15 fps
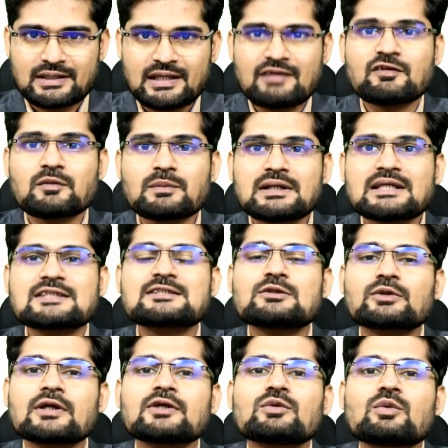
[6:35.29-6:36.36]
Everybody is
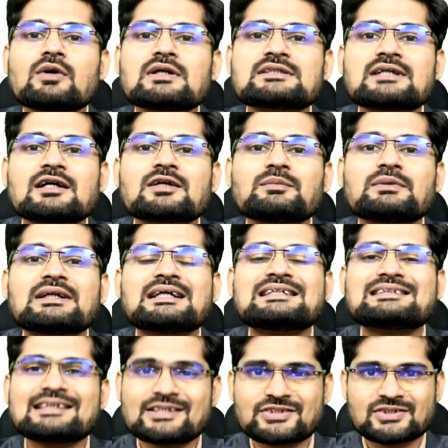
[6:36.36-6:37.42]
looking towards
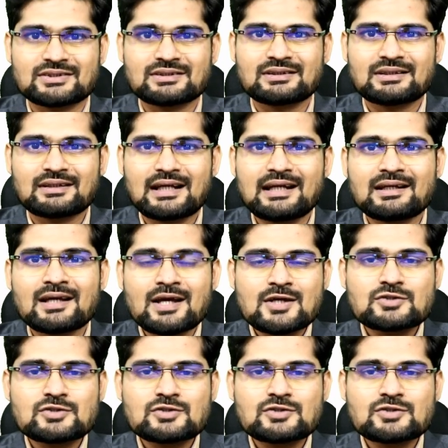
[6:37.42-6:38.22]
urbanization, right?